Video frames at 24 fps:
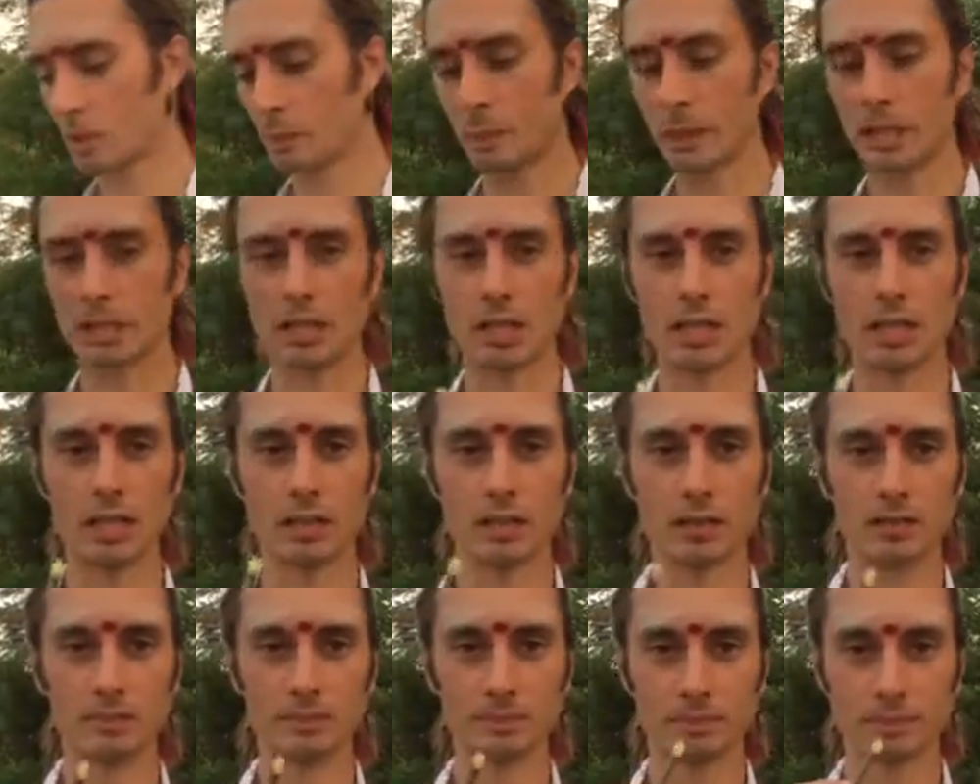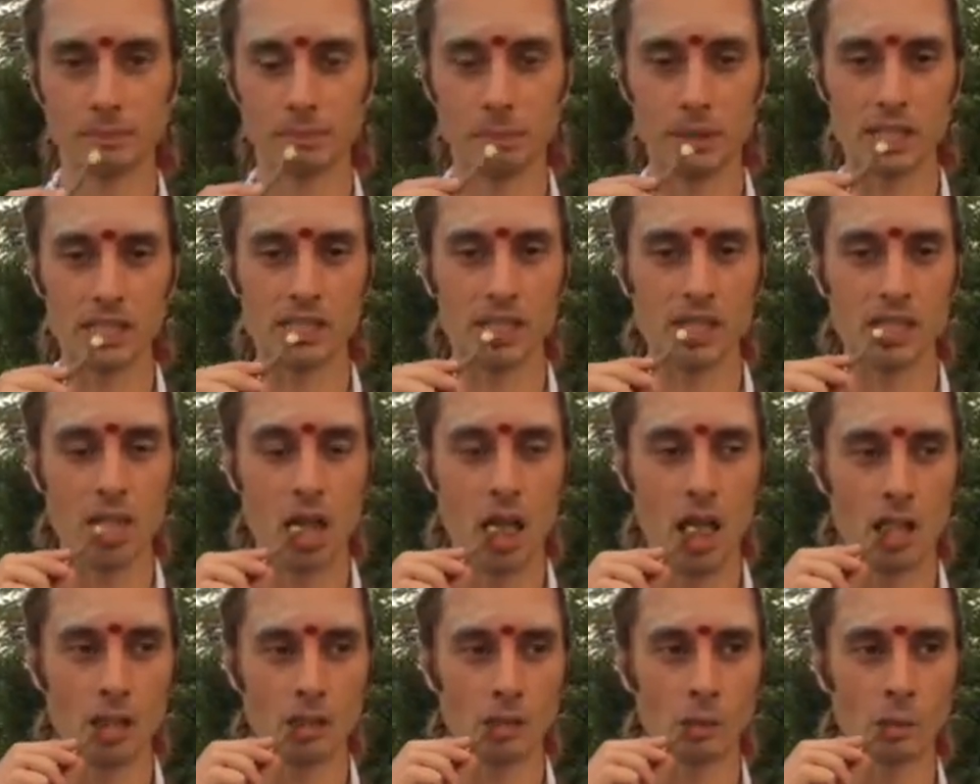spit the little pieces.
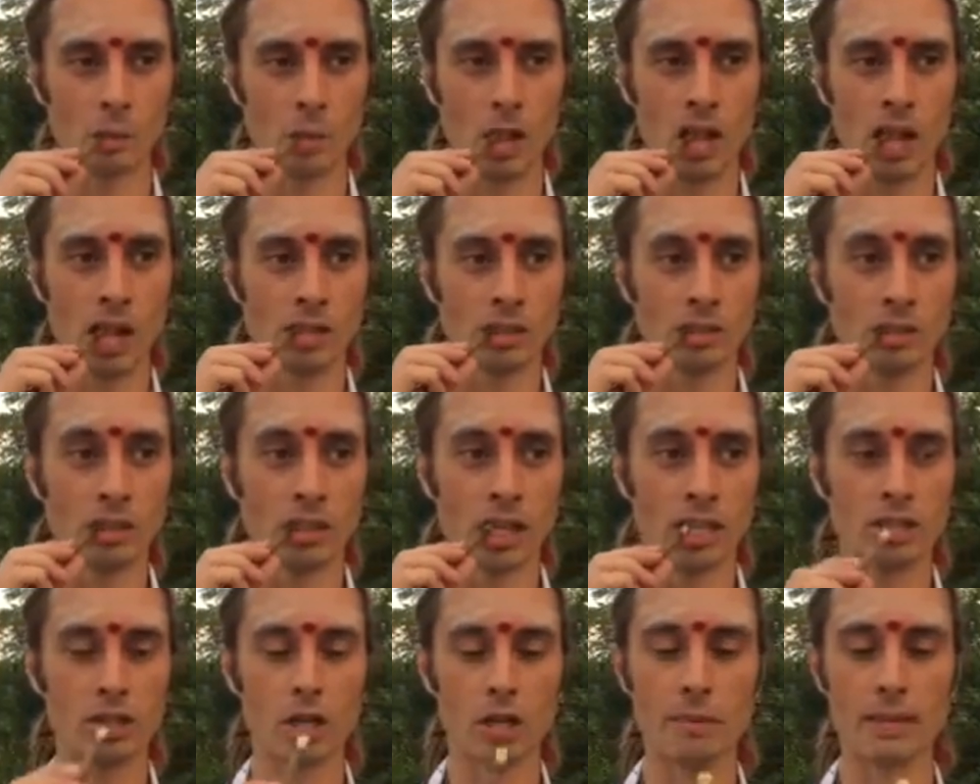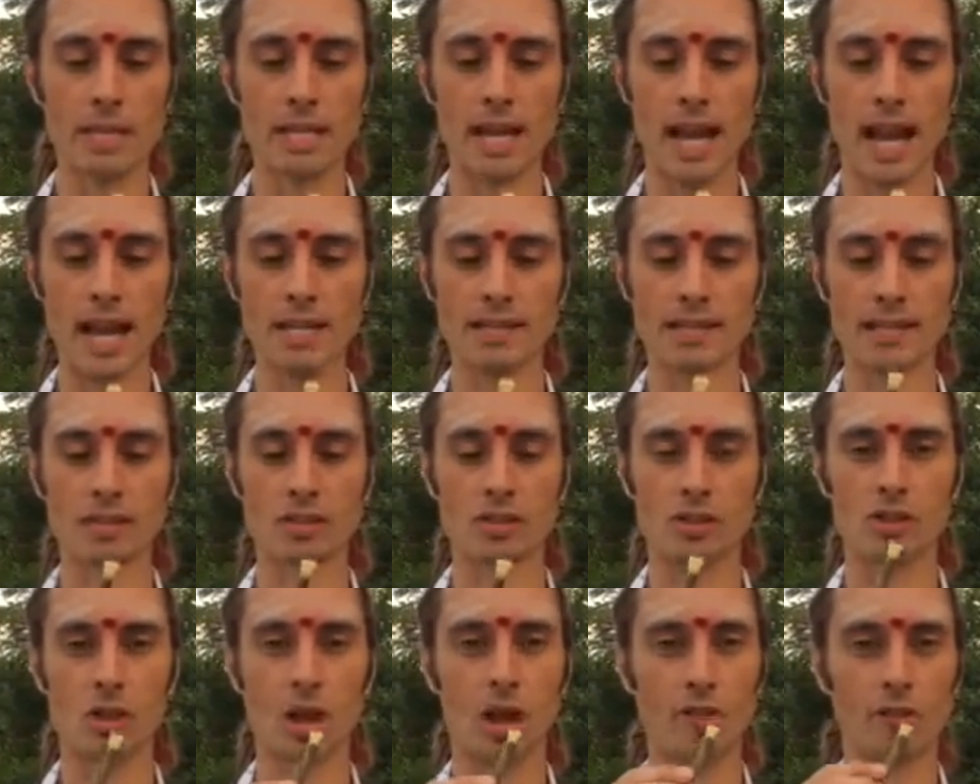It's going to be nice
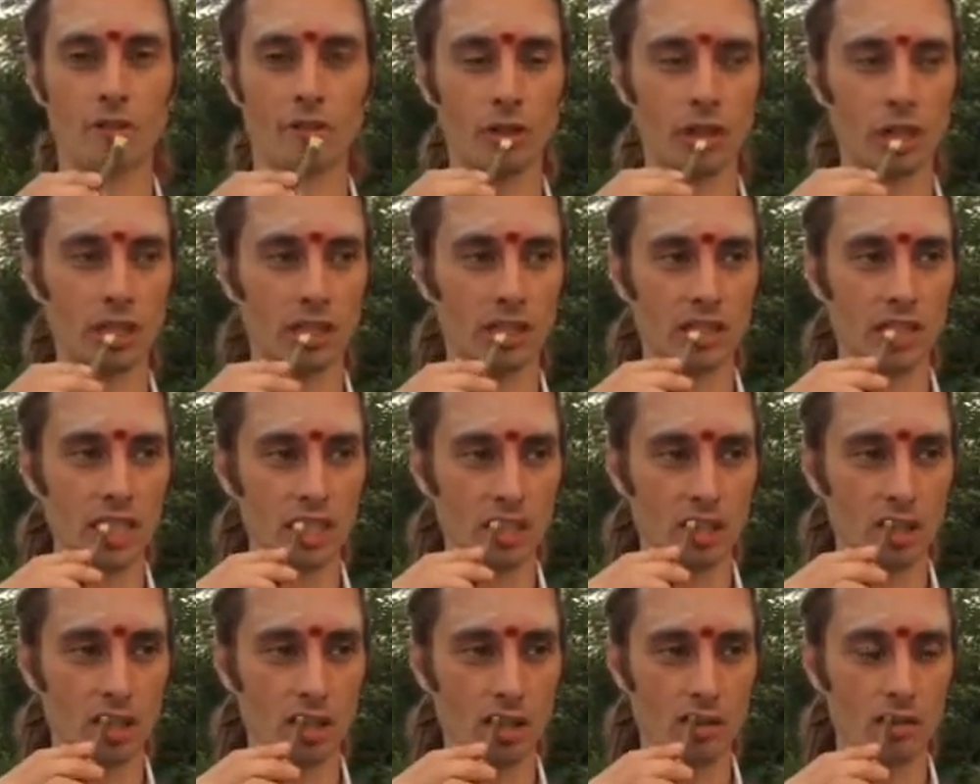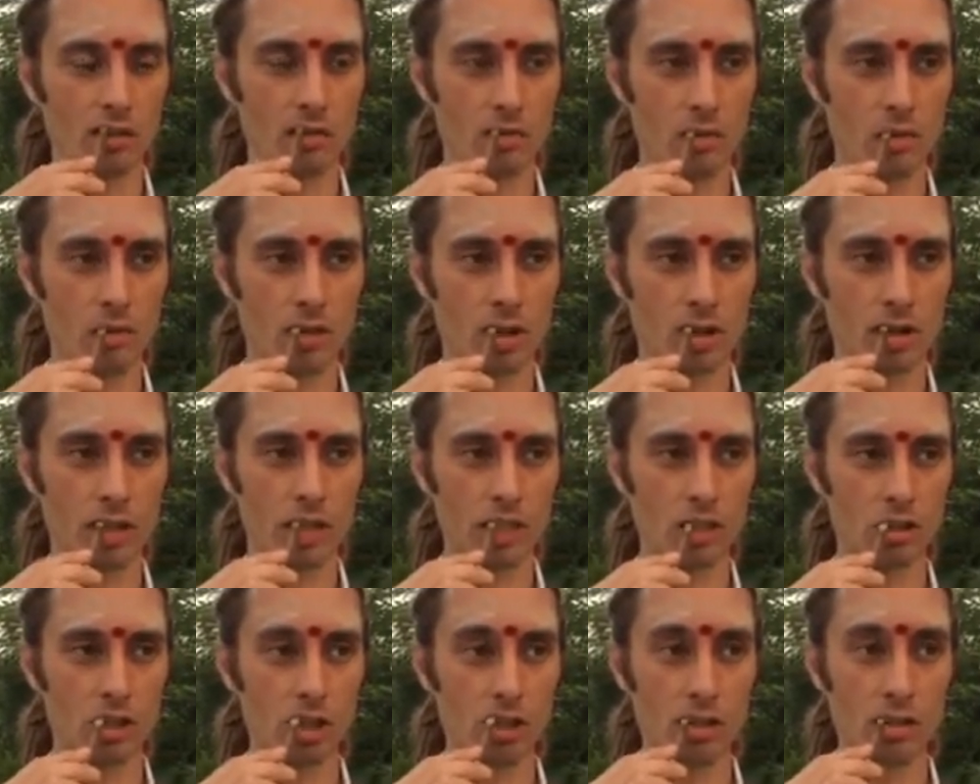and soft for the teeth.
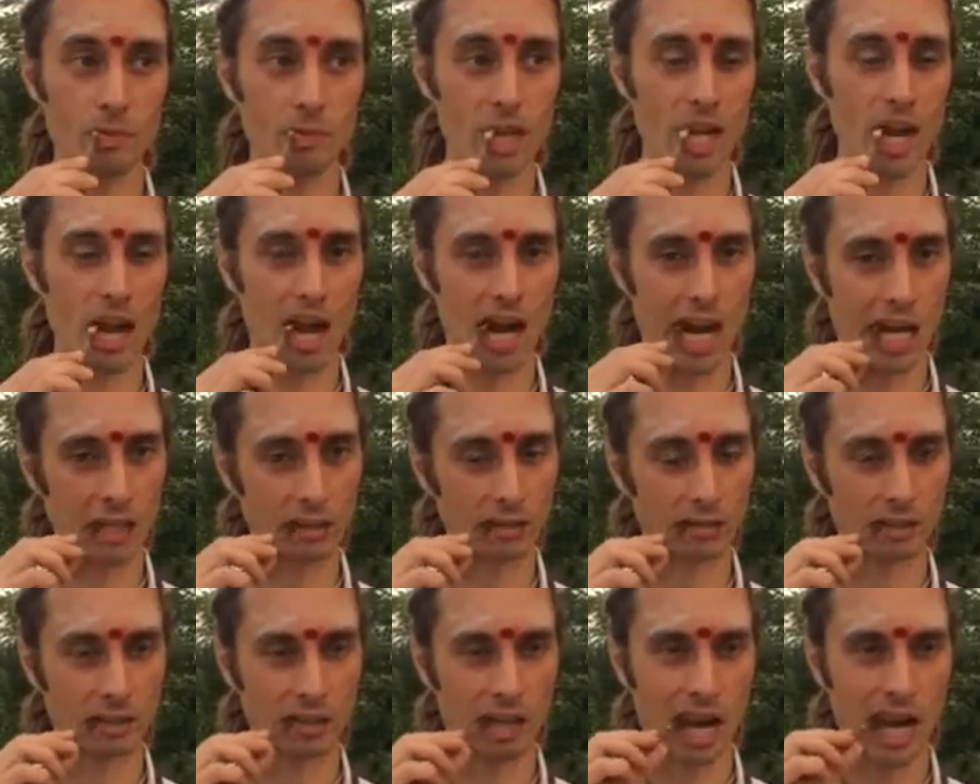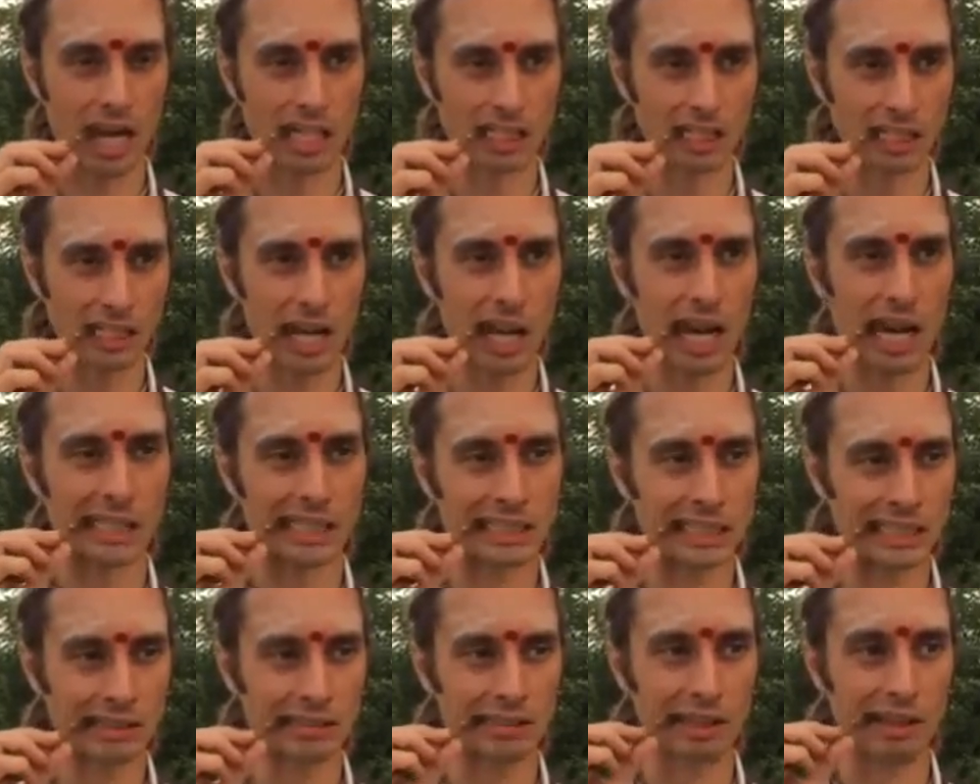Okay, it shouldn't be hard.
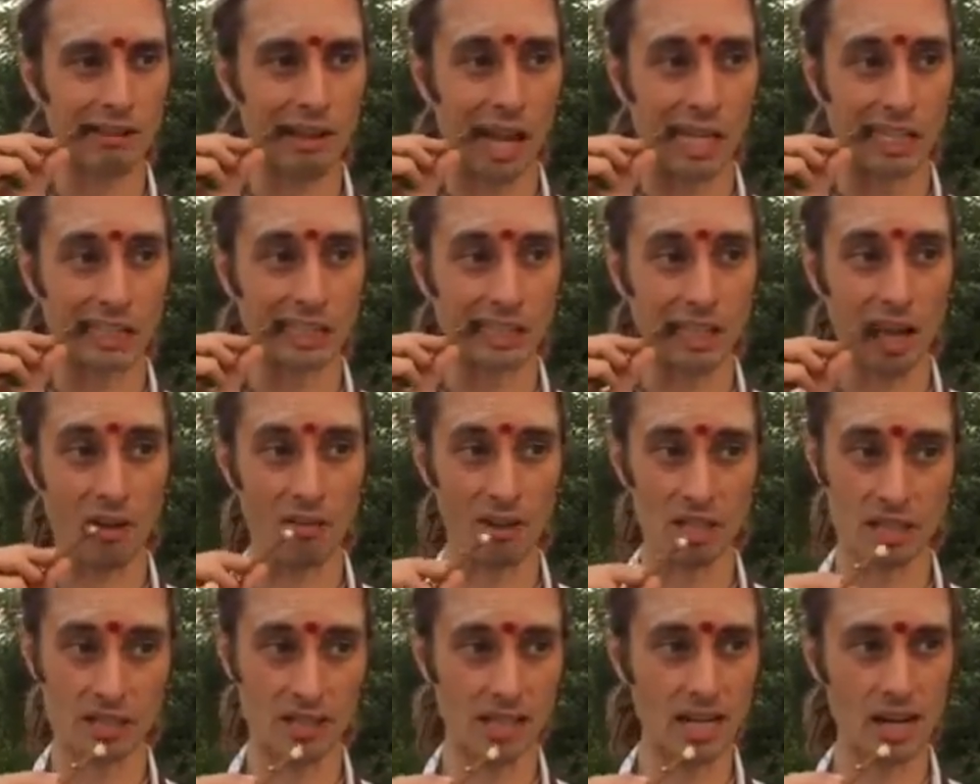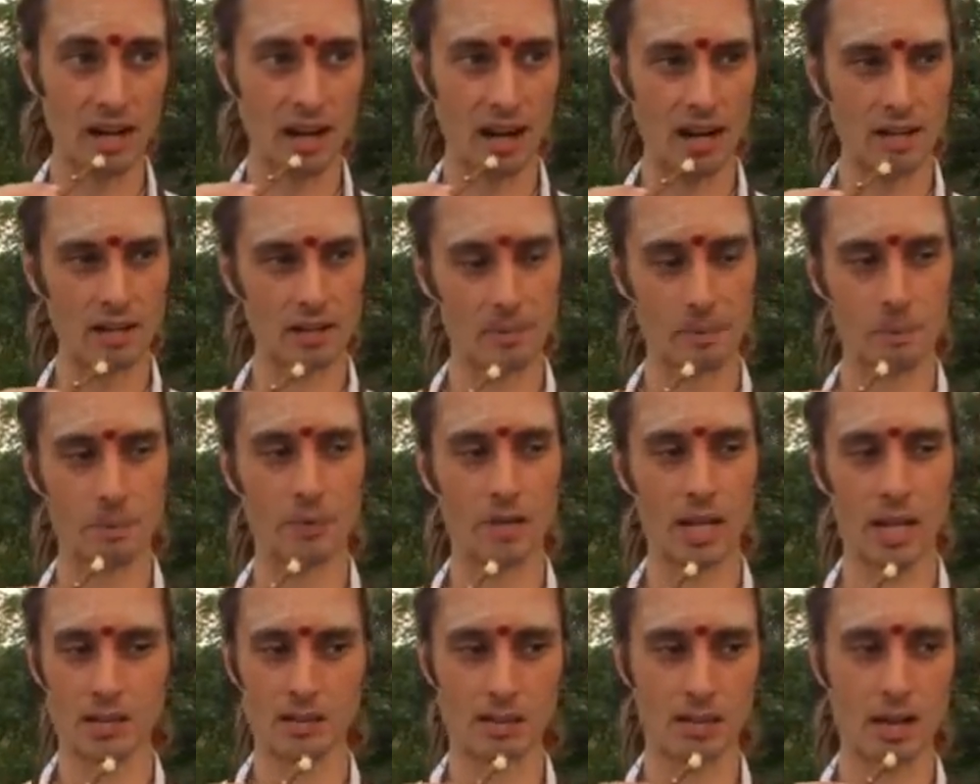So if it's still hard,
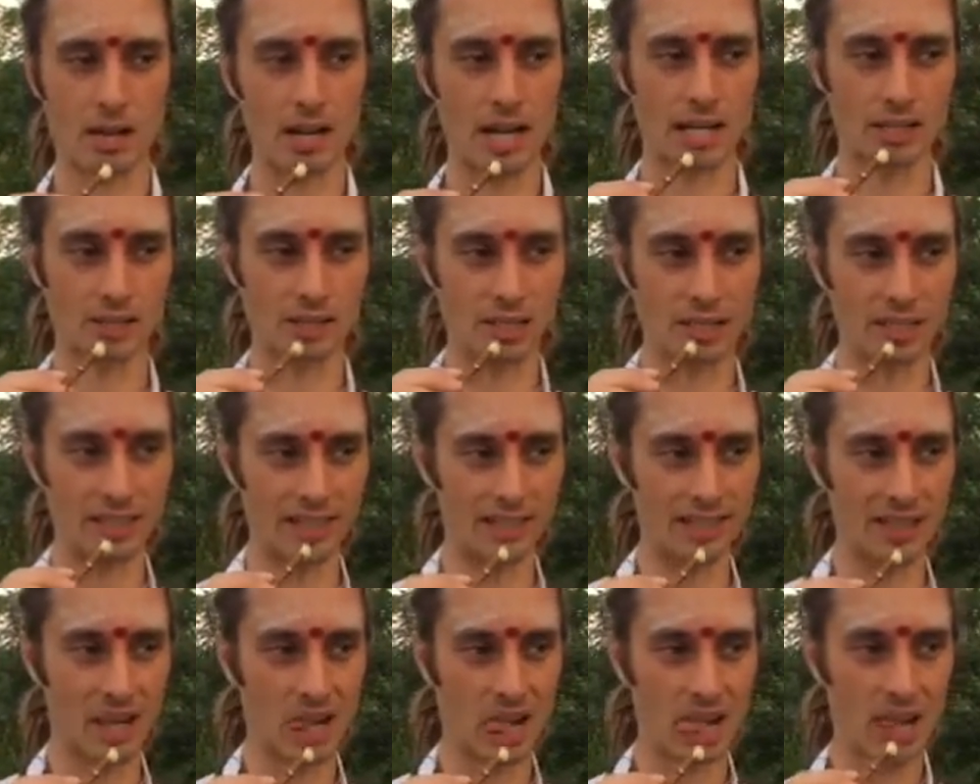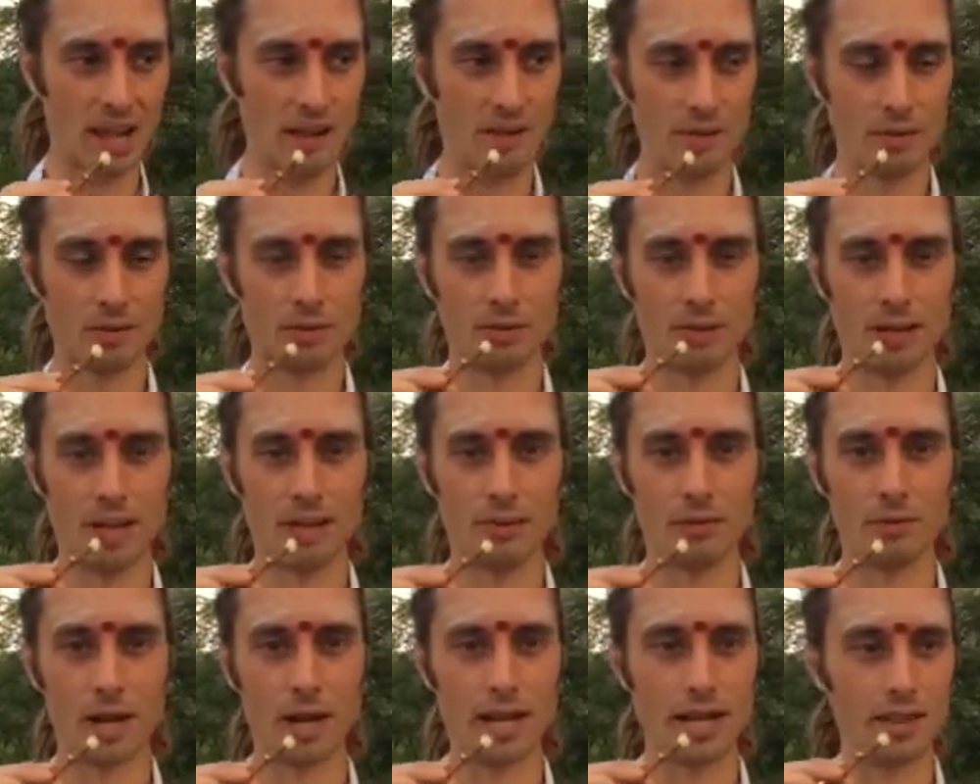that's not actually
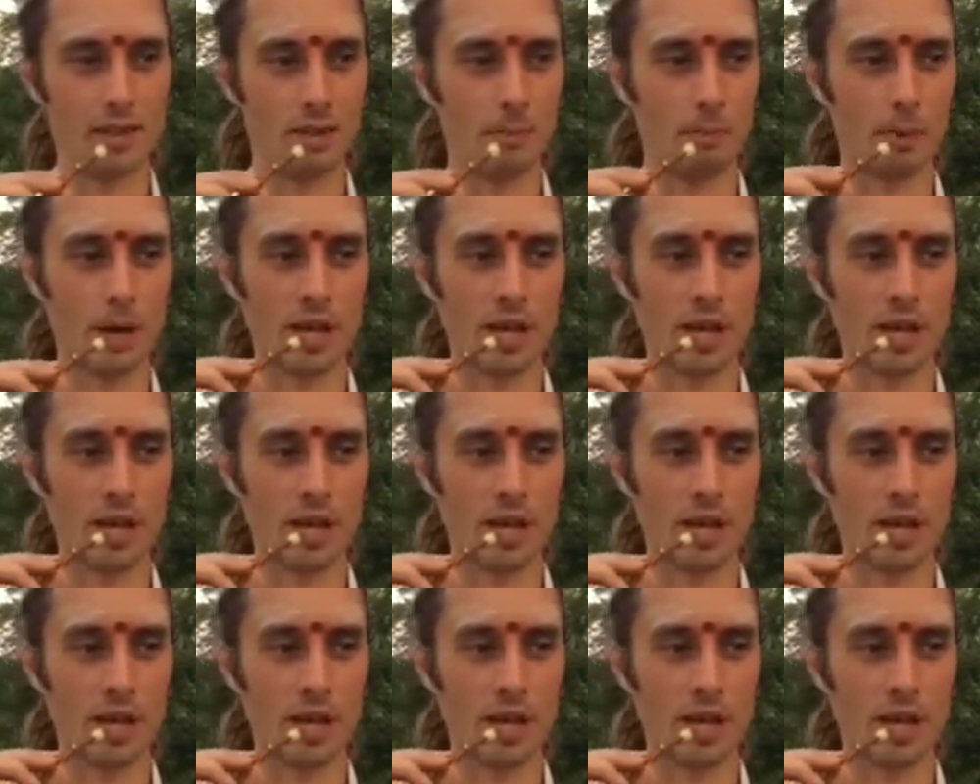right at the